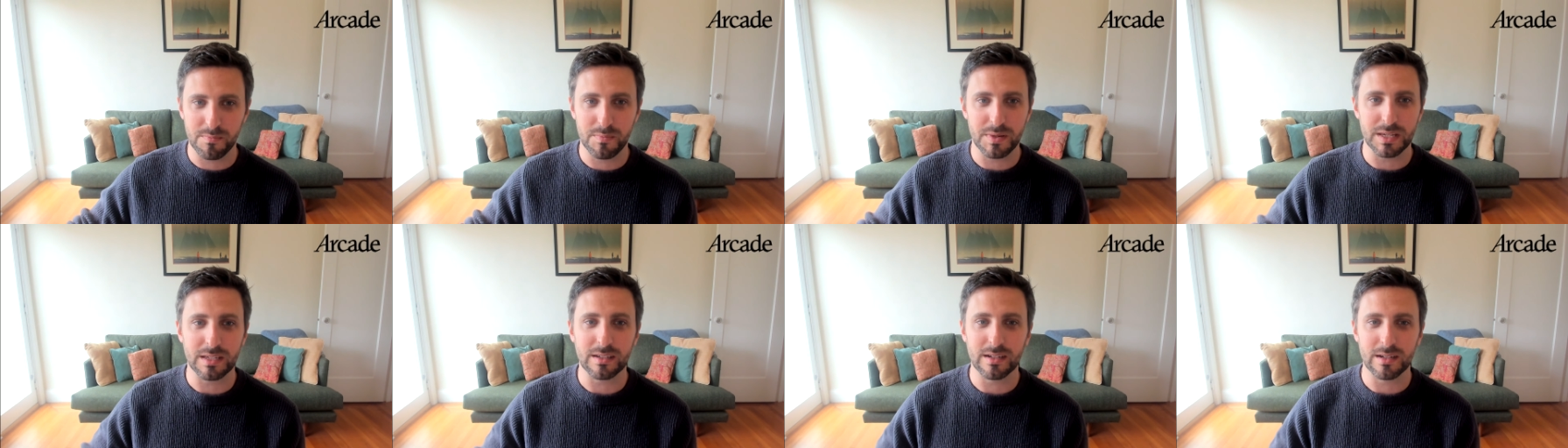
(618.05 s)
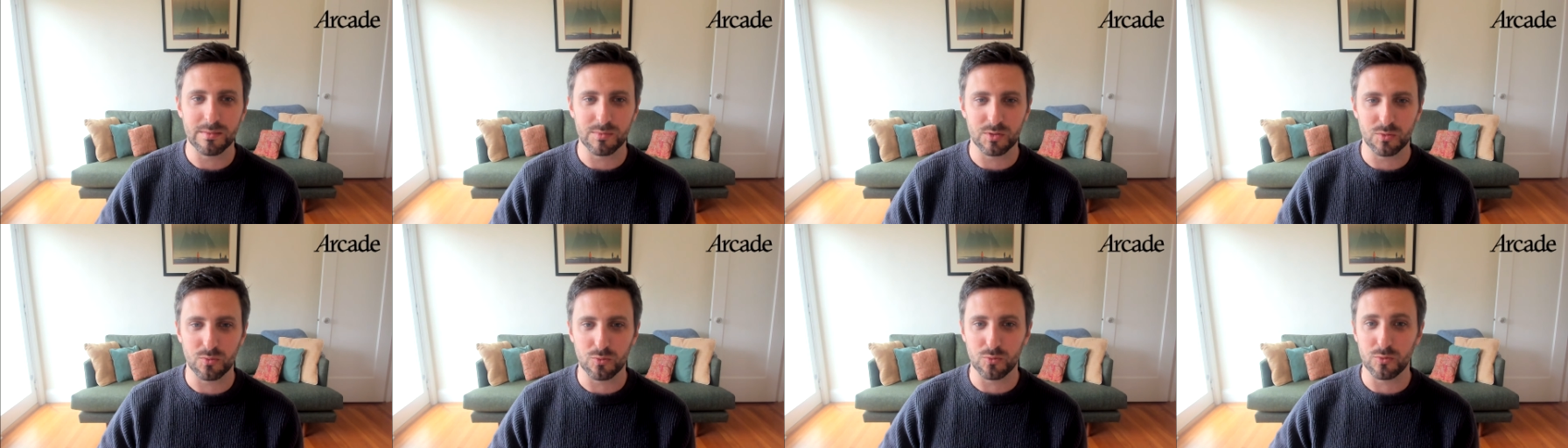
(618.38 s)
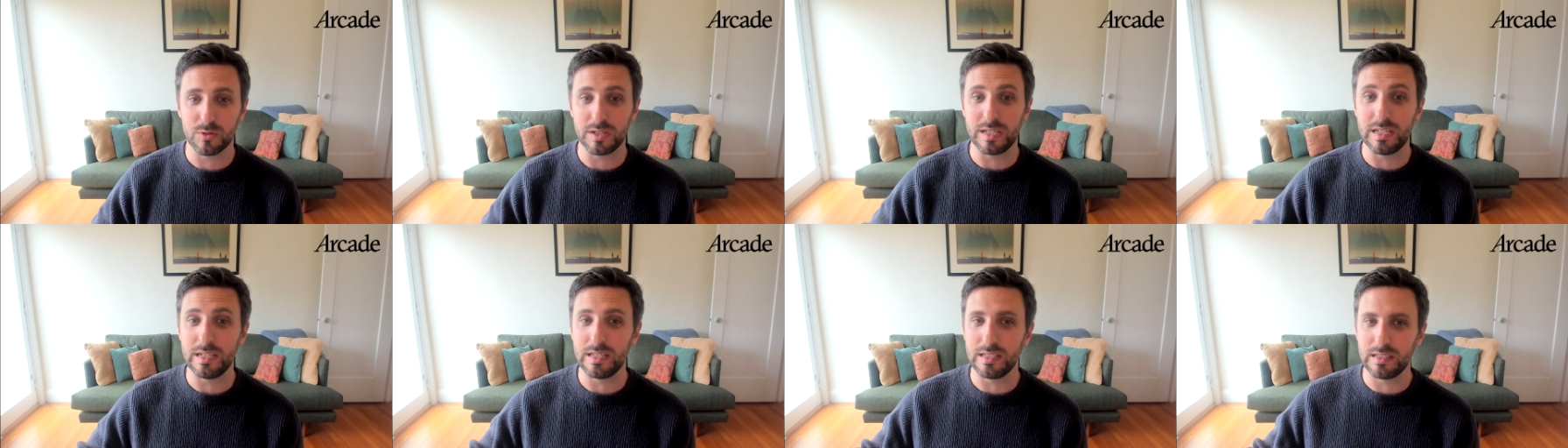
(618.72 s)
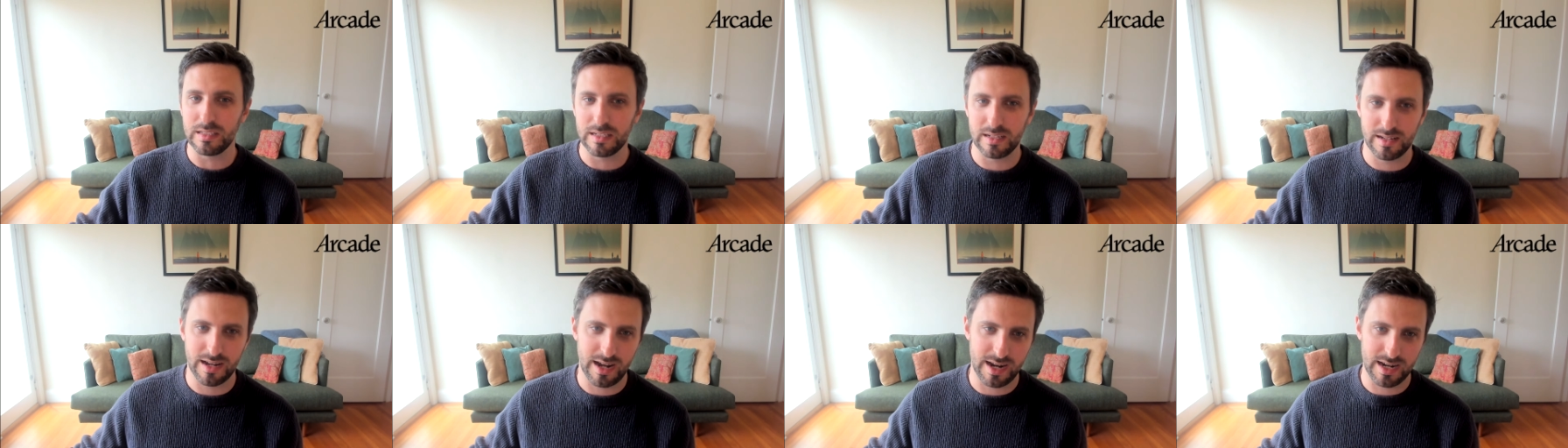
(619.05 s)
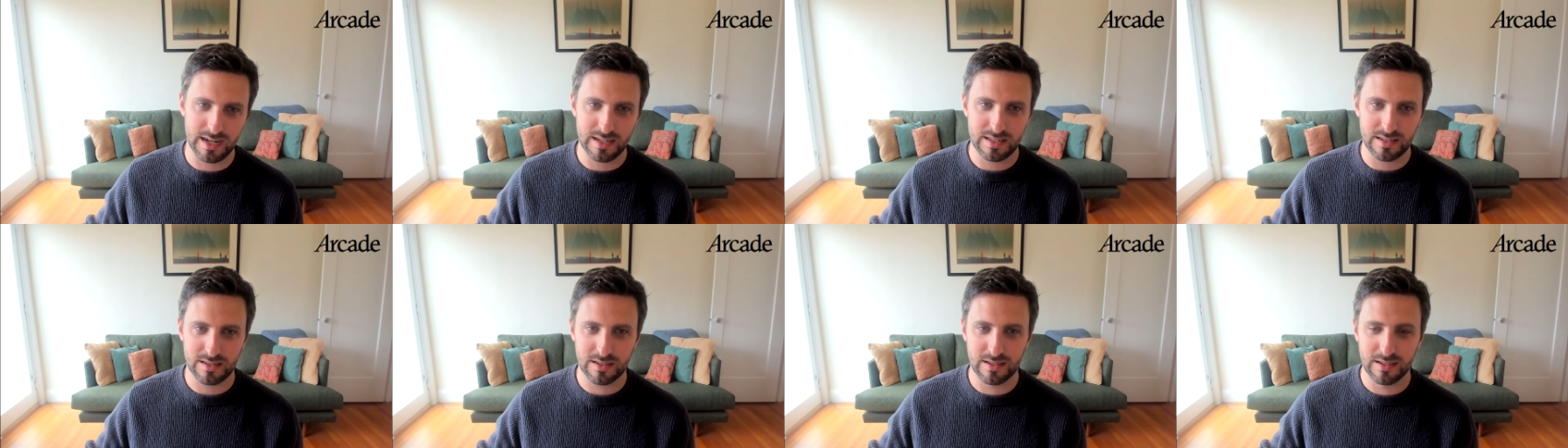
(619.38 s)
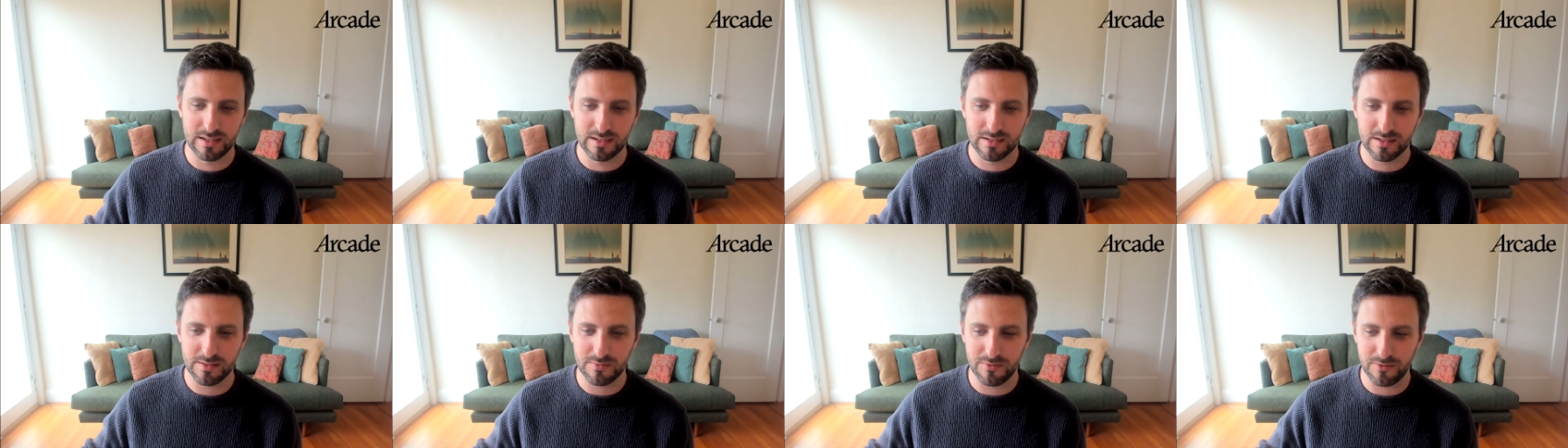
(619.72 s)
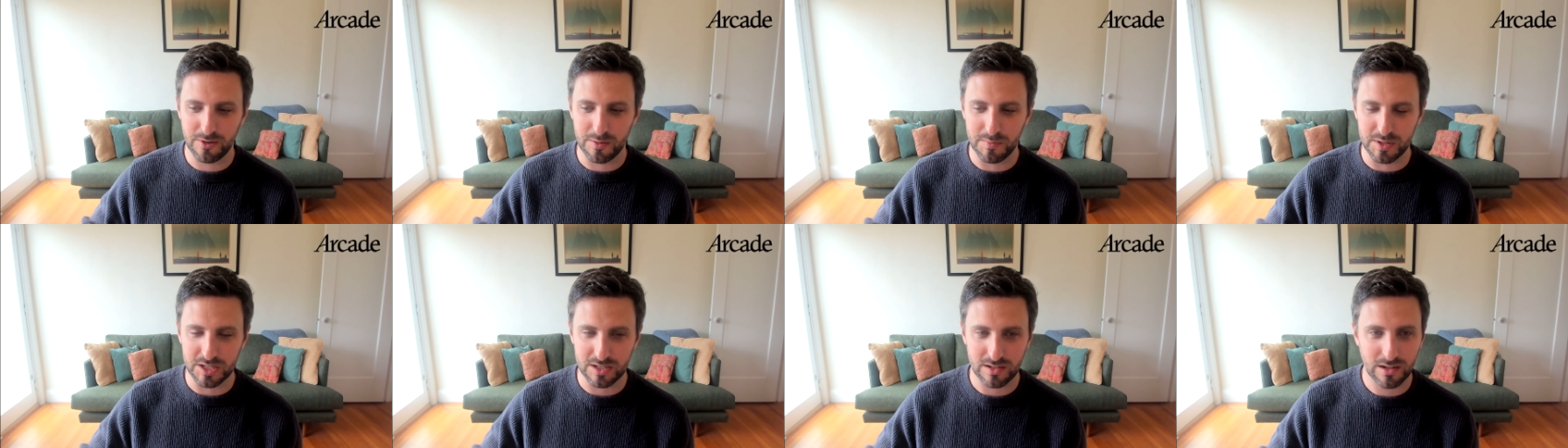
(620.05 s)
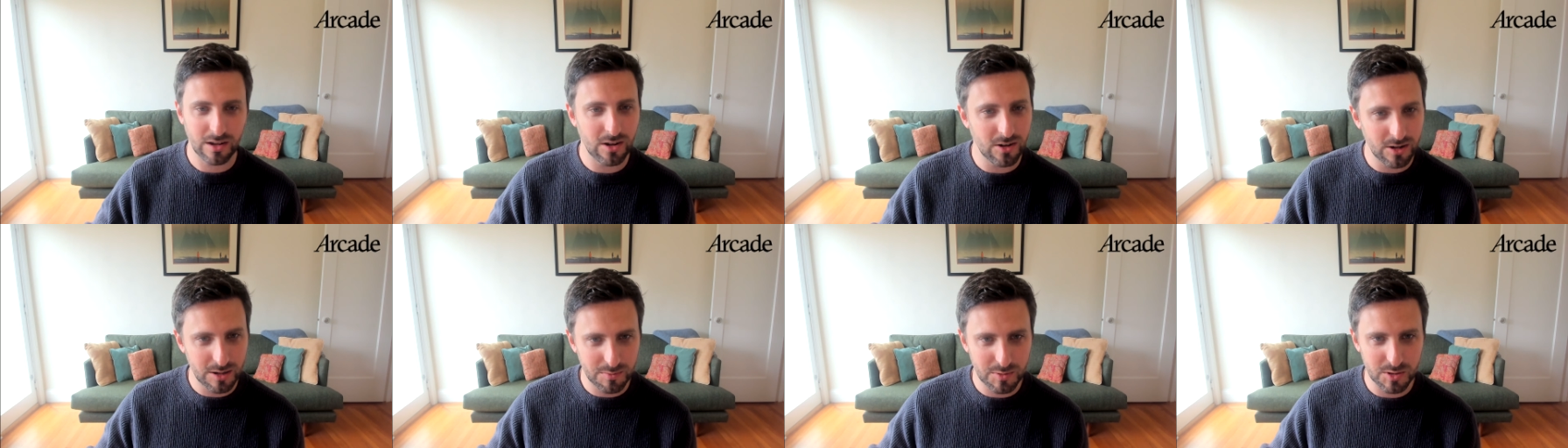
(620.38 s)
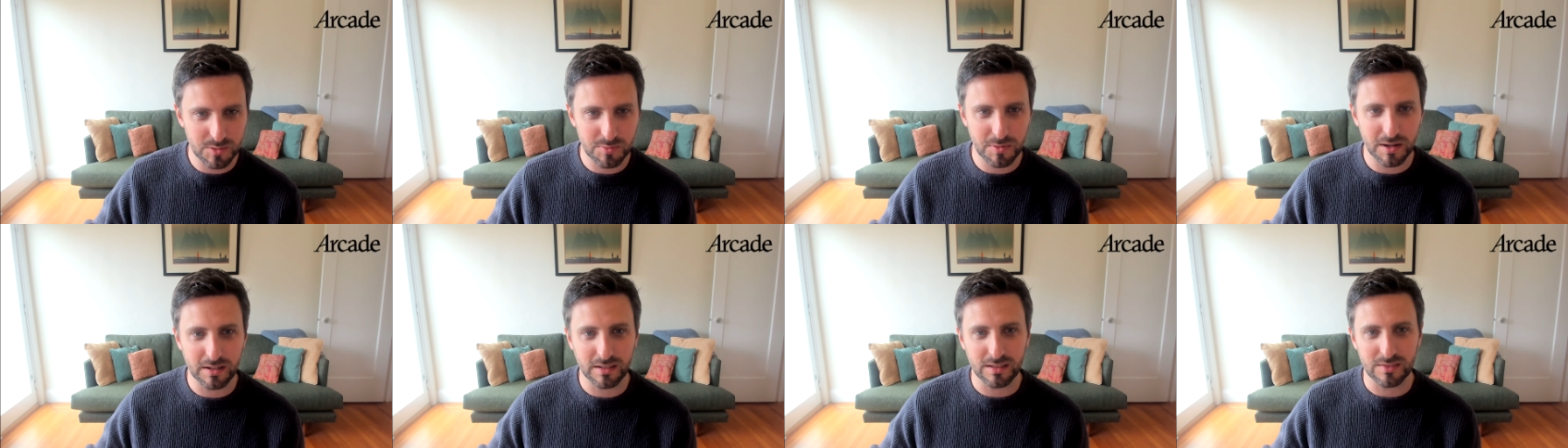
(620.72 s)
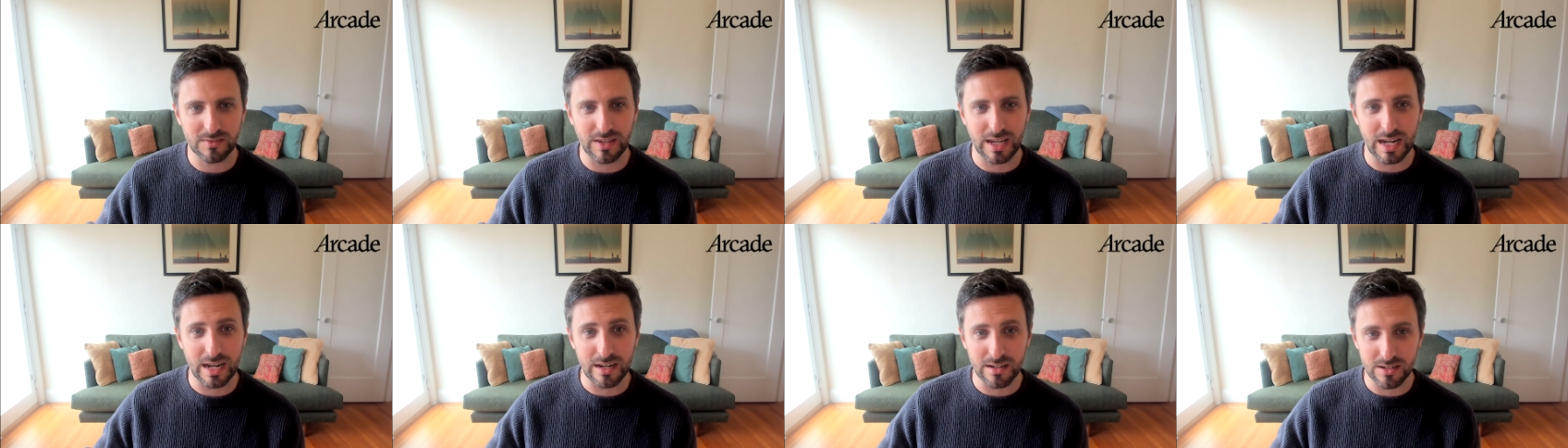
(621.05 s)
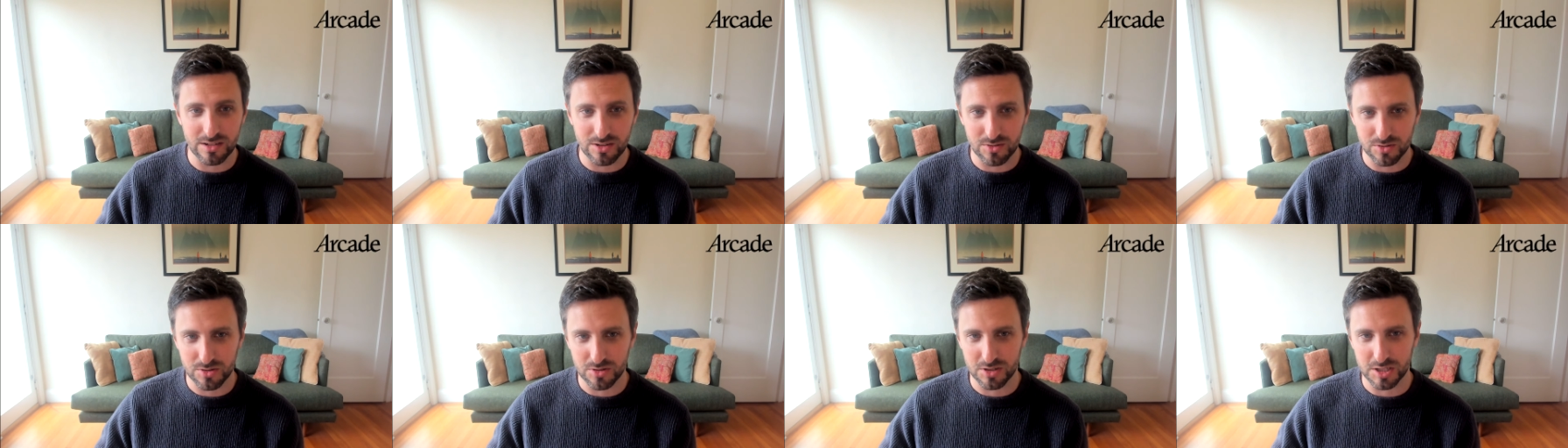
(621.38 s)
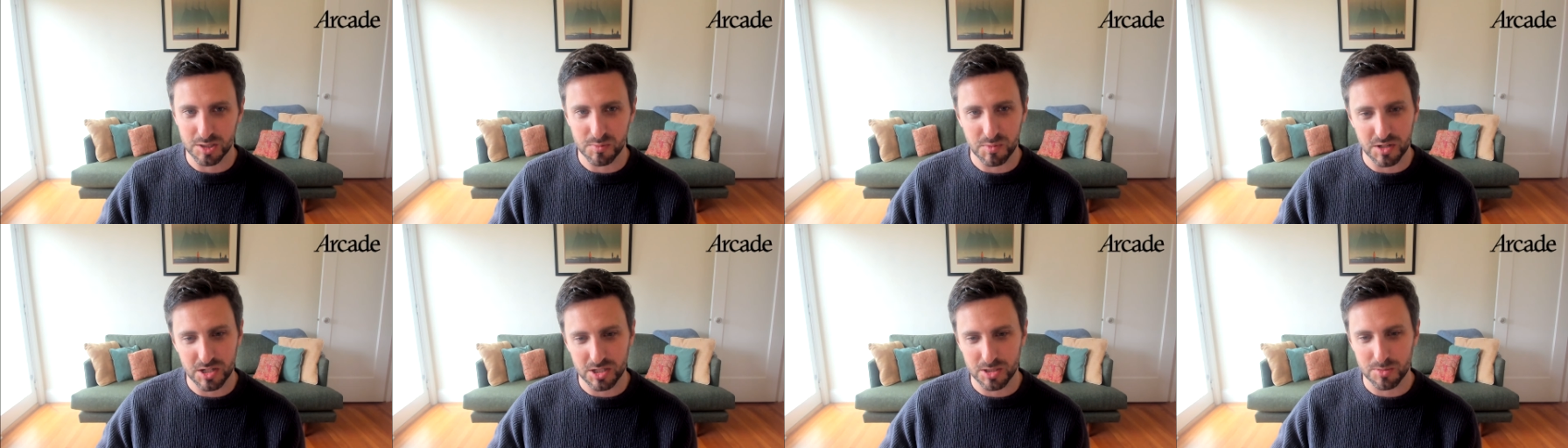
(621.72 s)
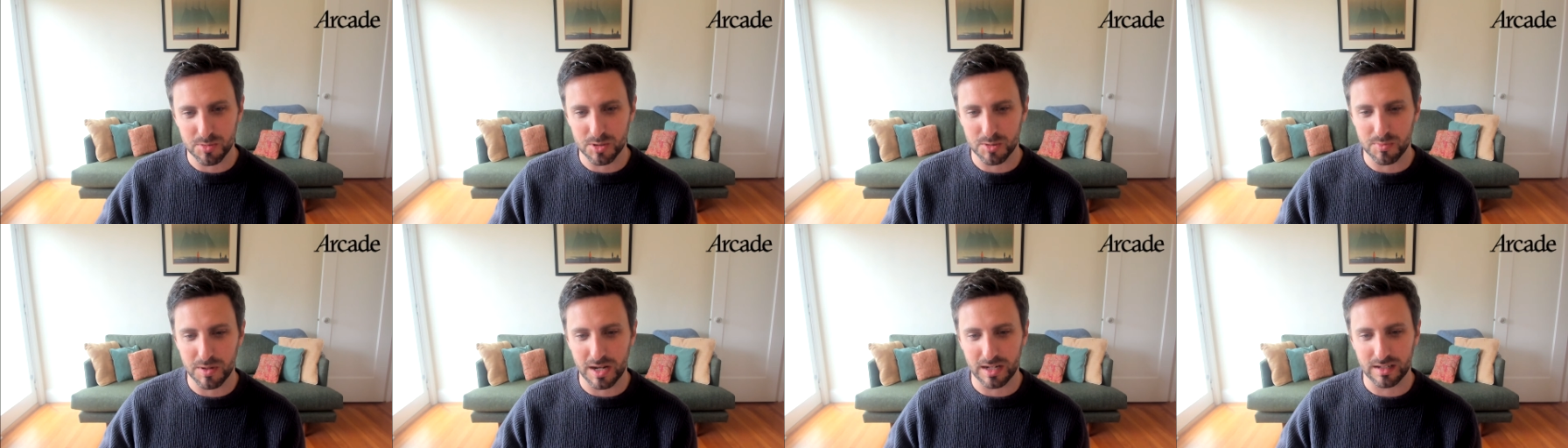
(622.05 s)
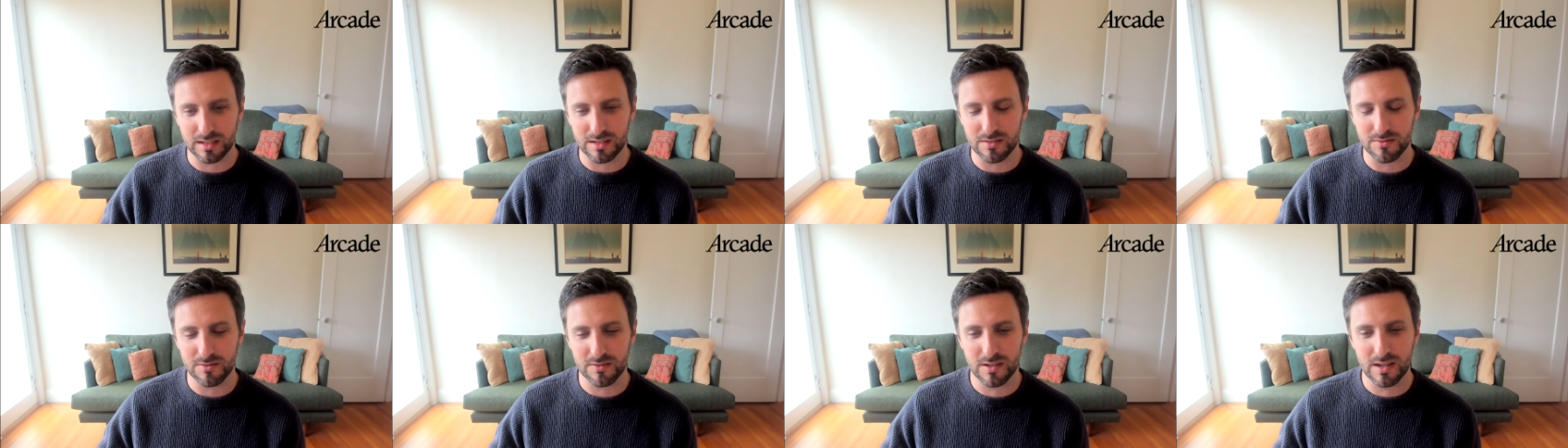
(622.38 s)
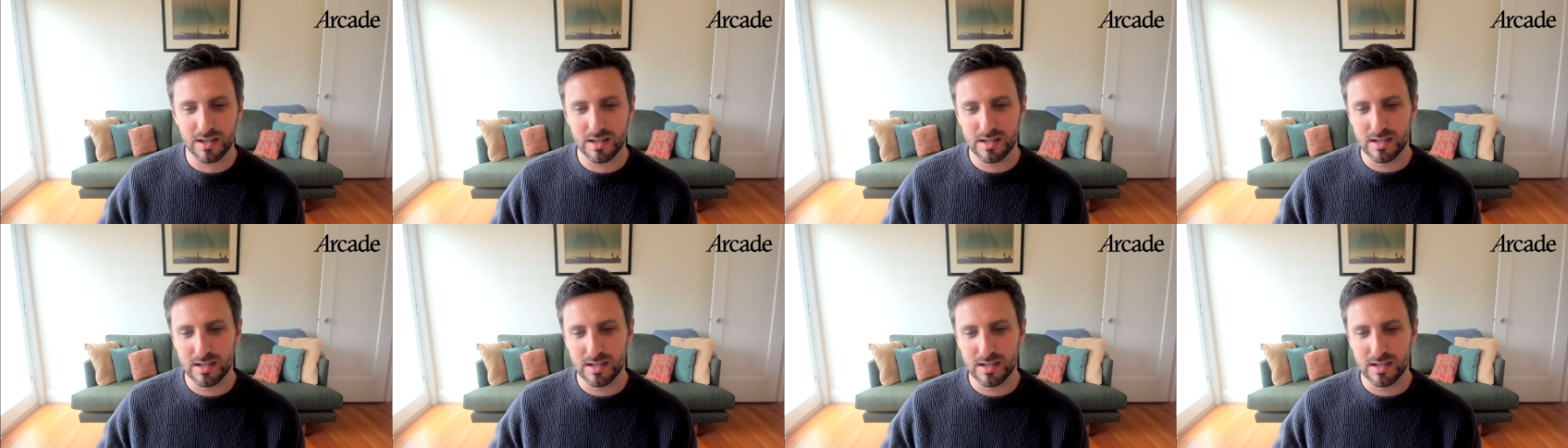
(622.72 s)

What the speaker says: becomes really nice from a security perspective and a user experience perspective.